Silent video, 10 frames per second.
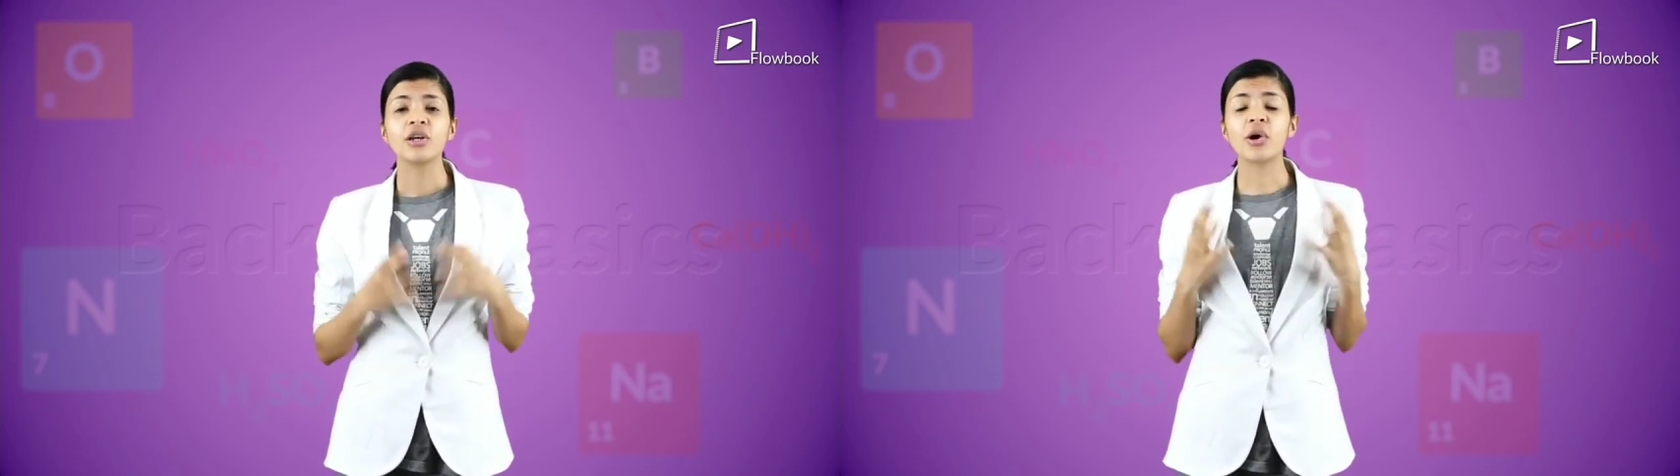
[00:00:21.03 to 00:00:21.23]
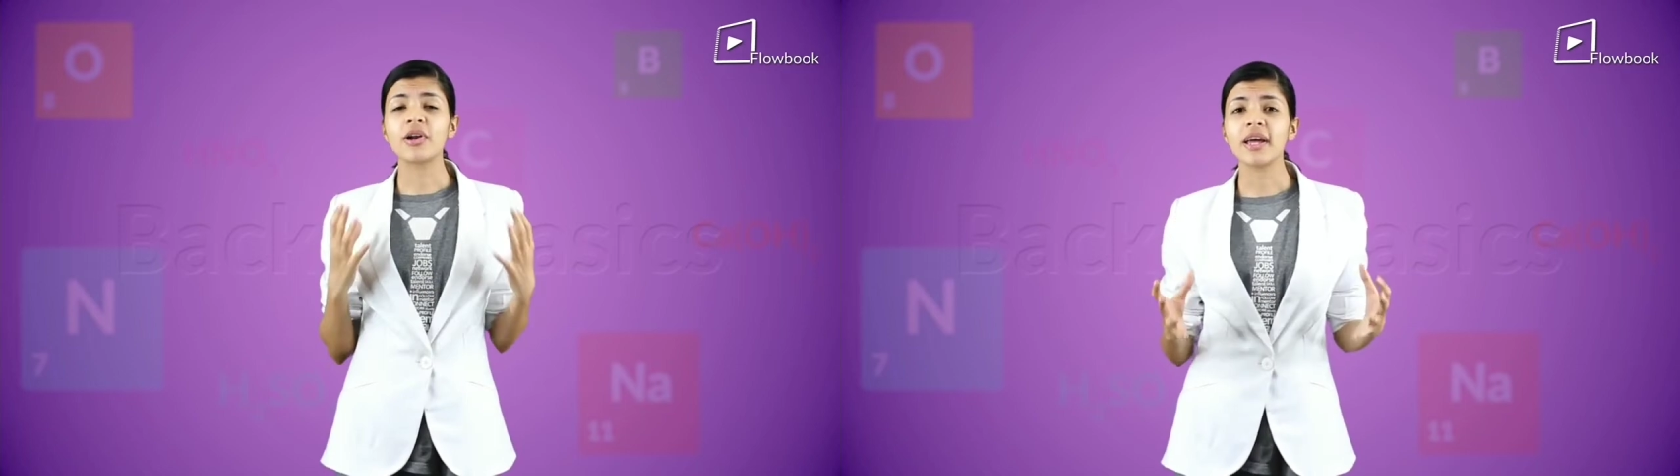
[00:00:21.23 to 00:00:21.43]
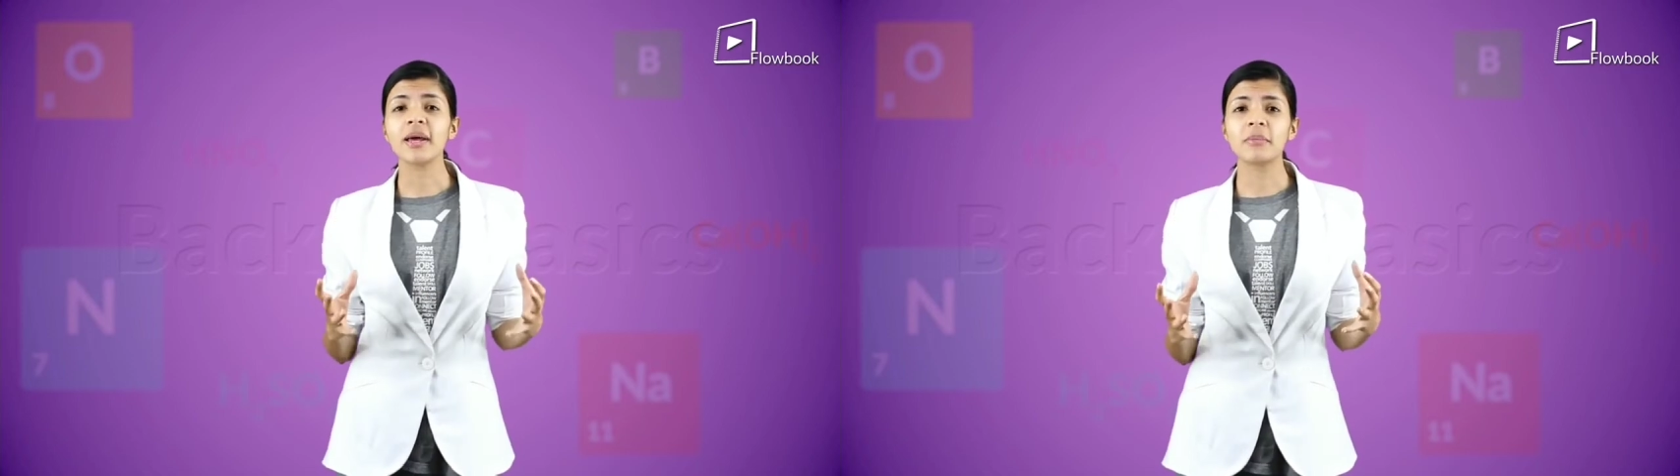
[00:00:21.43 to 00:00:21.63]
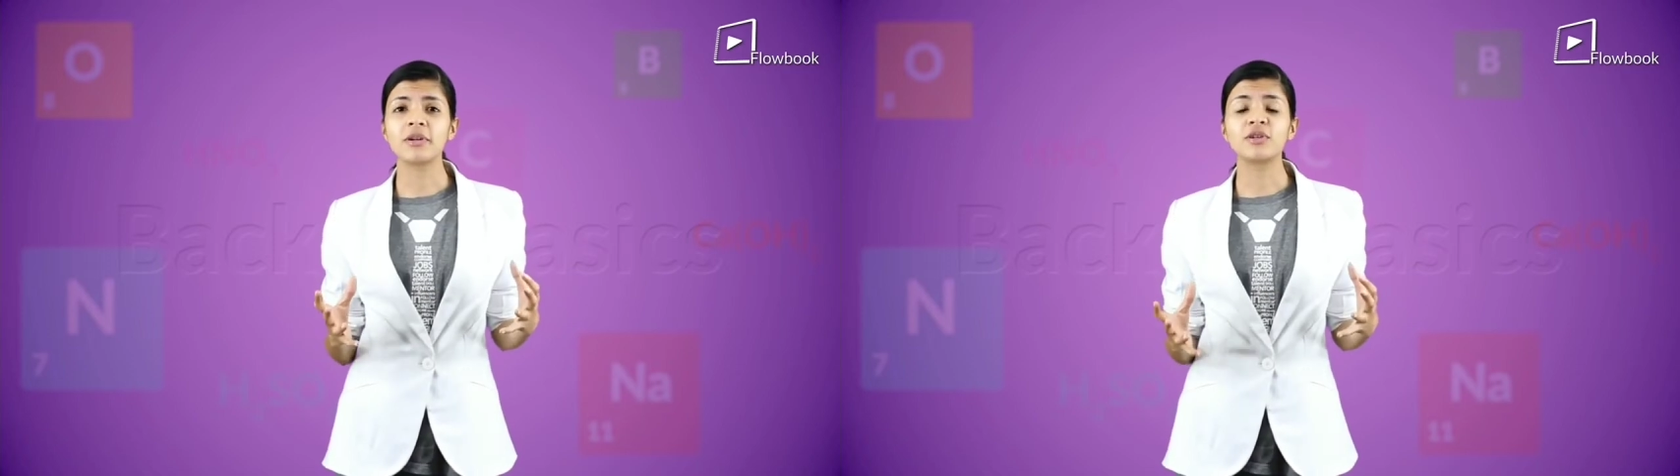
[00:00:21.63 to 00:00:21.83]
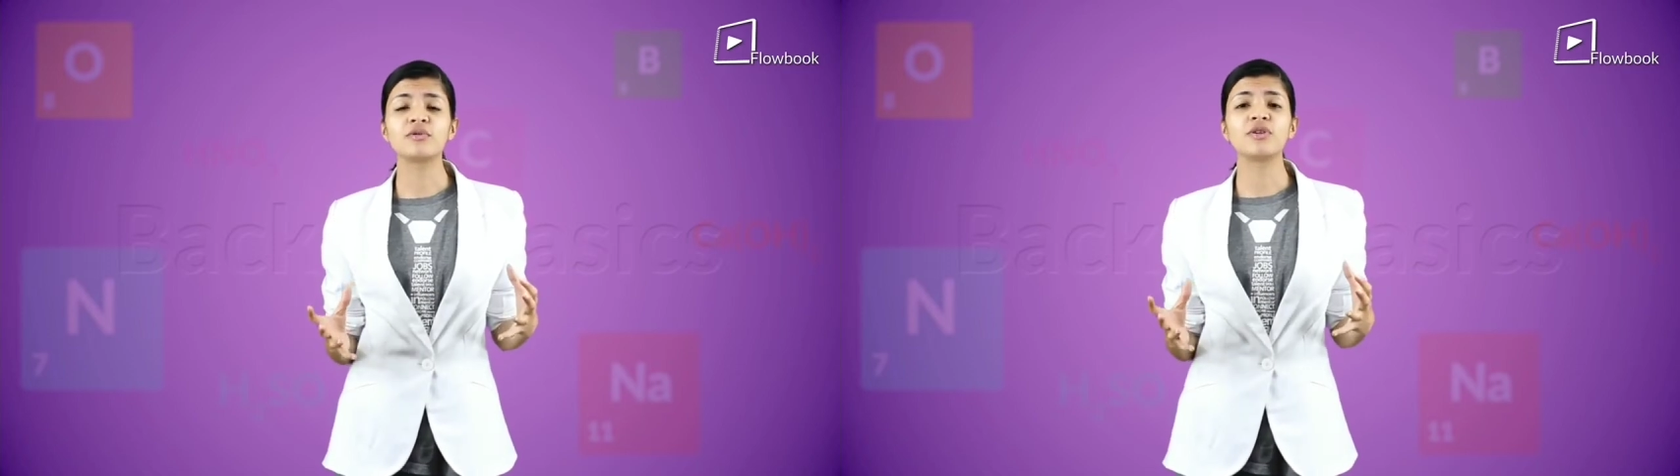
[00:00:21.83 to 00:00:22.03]
you are
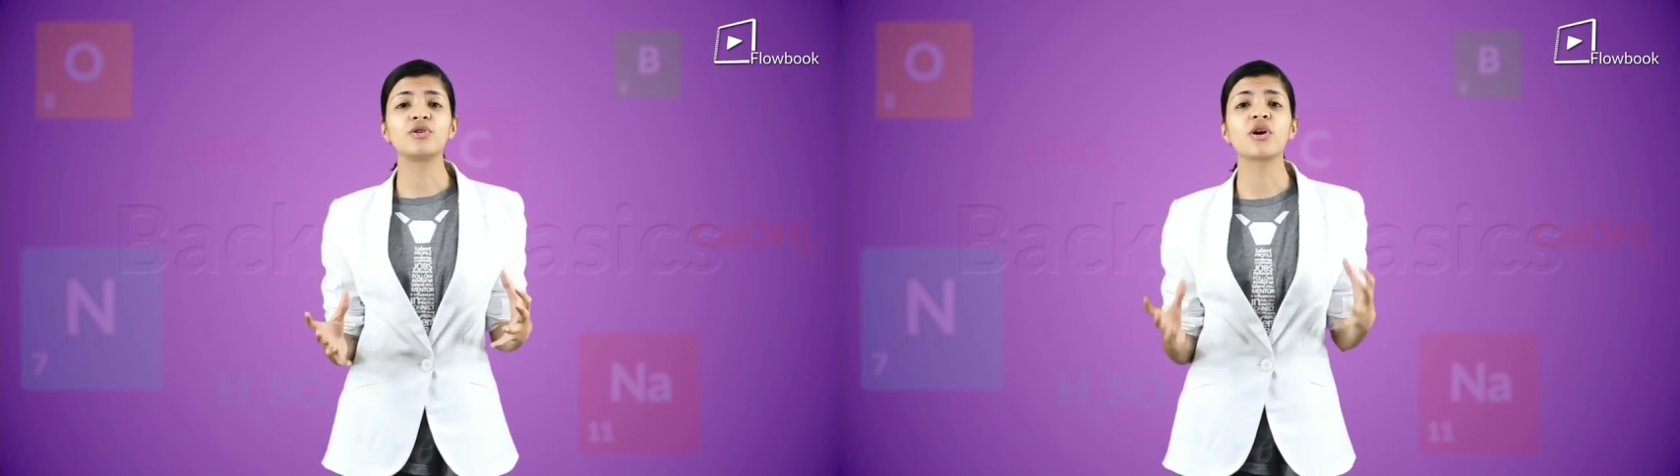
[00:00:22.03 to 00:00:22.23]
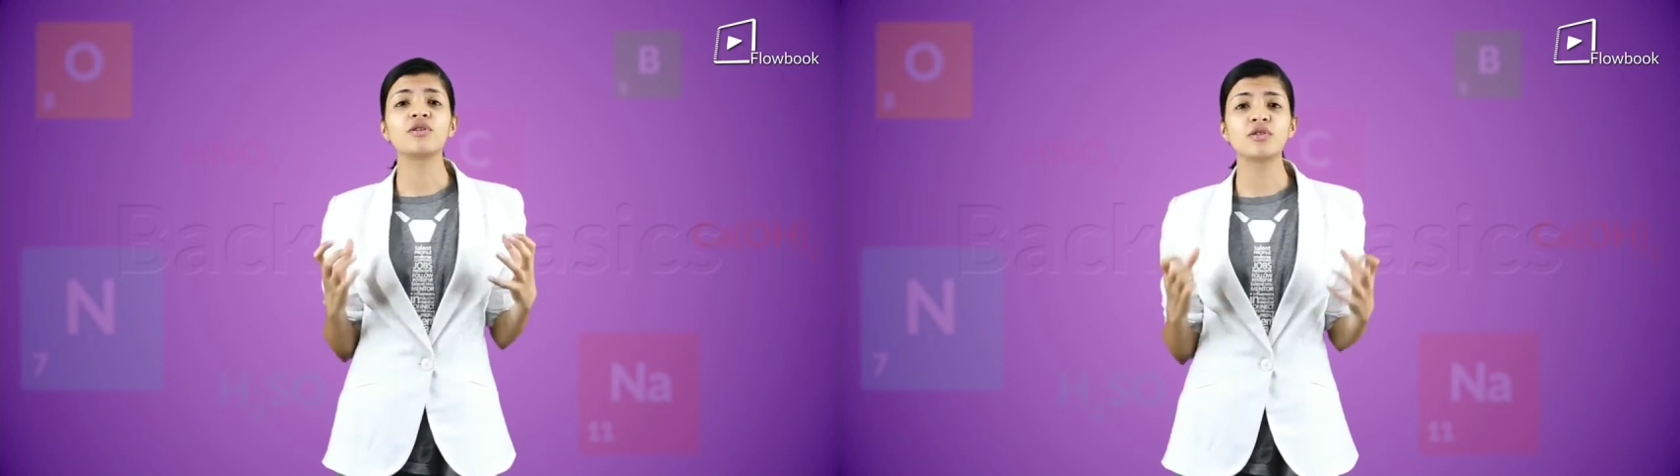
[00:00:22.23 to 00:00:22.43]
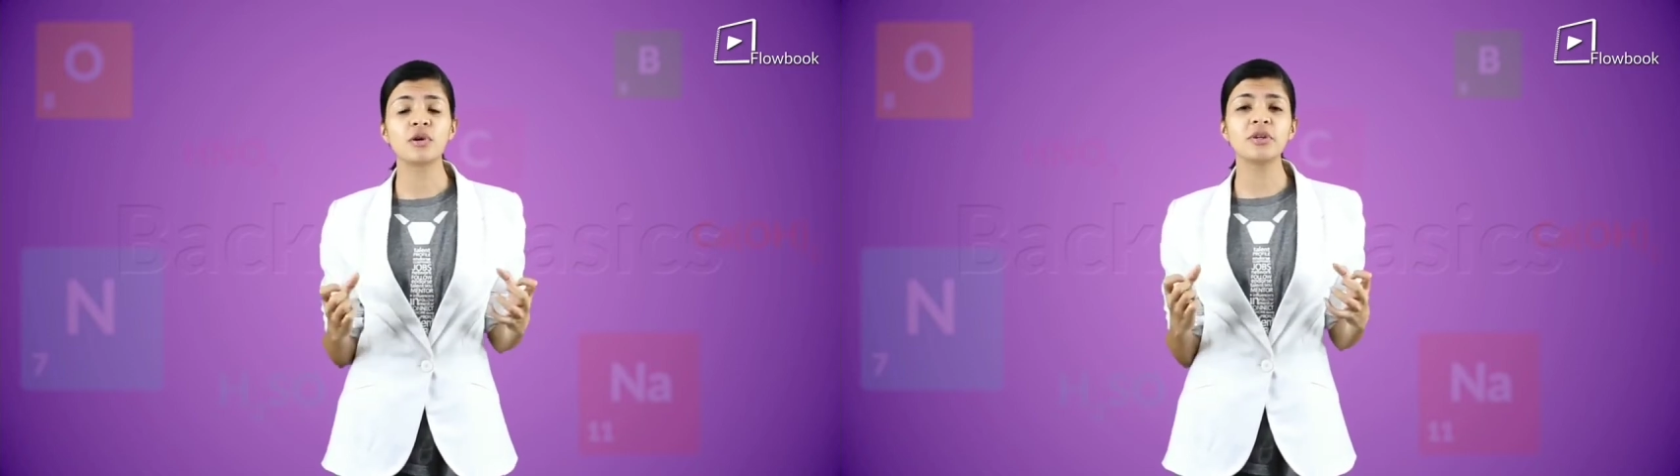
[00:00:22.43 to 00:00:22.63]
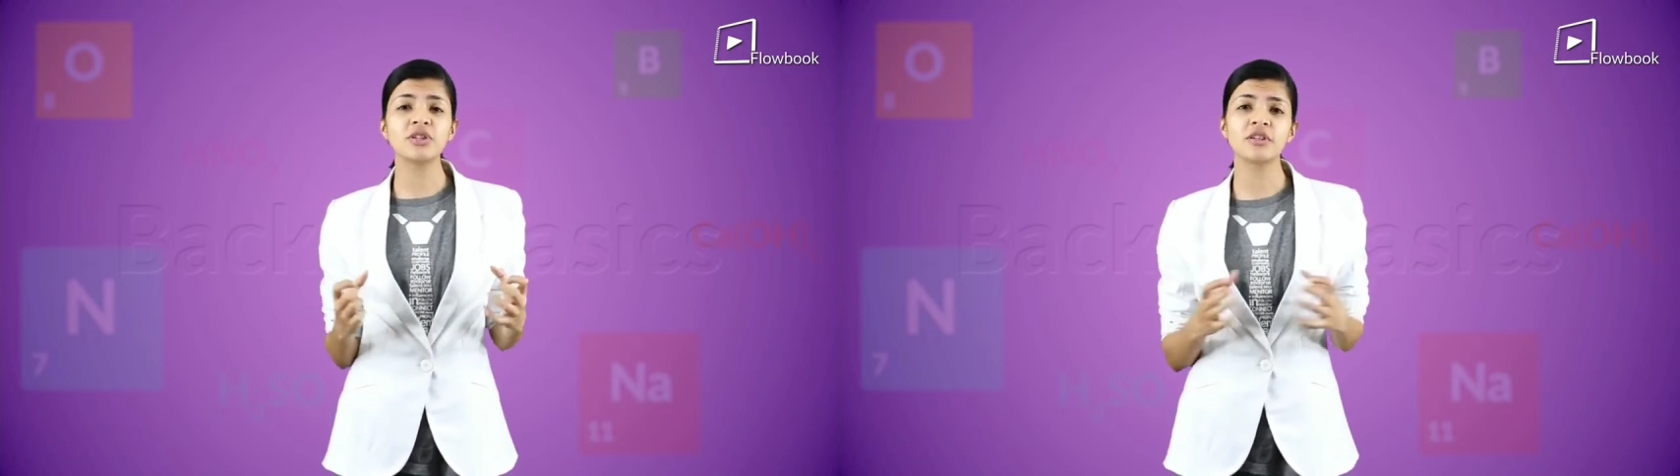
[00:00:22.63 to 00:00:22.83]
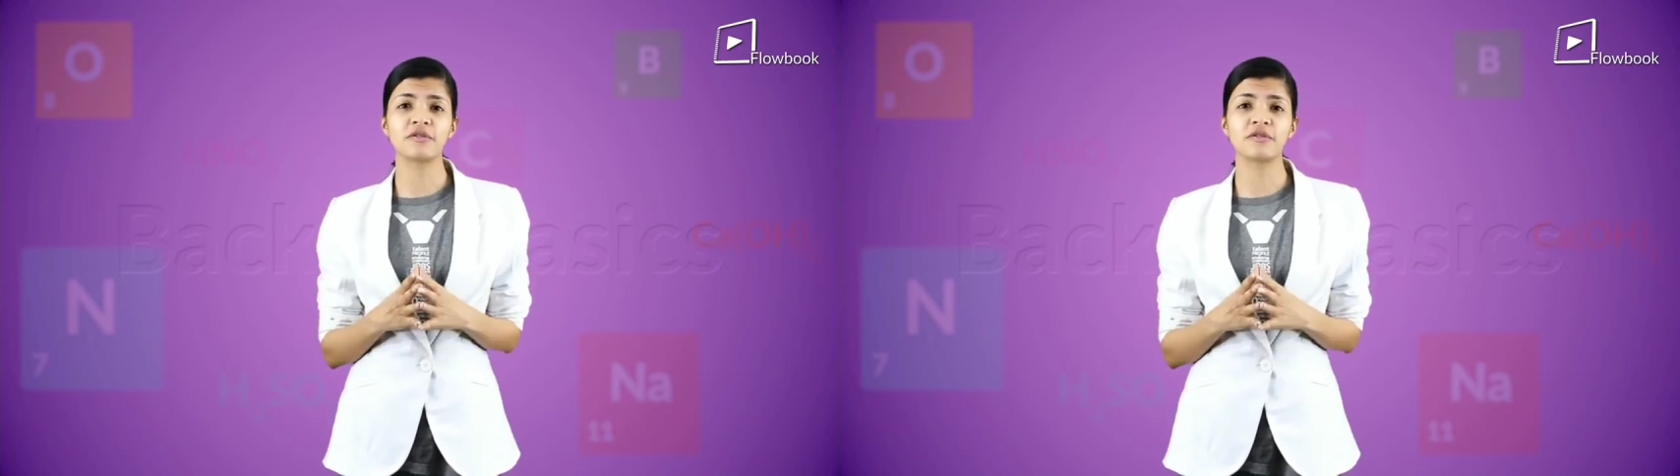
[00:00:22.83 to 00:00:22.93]
able to withdraw so much